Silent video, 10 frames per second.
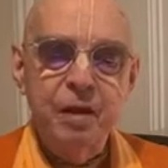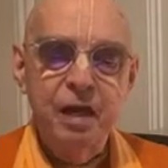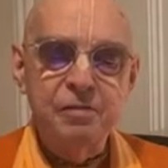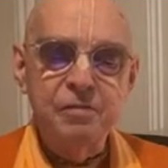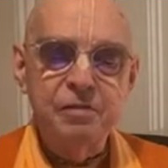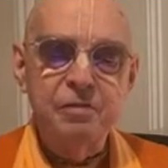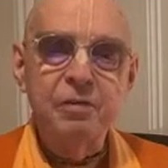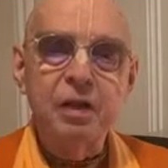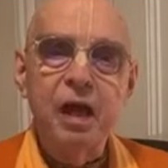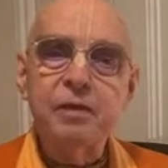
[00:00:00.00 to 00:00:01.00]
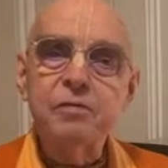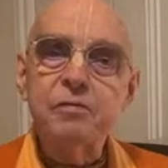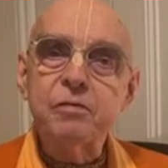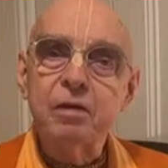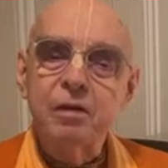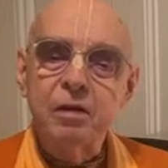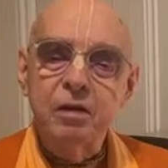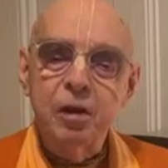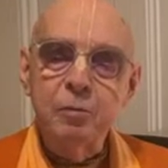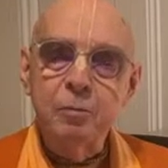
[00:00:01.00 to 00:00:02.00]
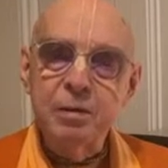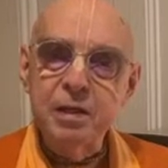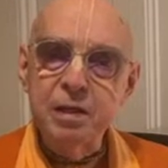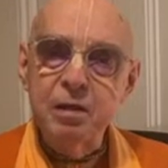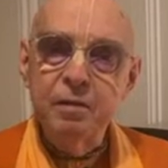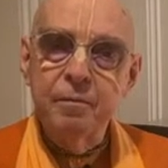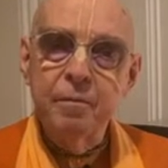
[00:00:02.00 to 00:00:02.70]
as a civilized human being,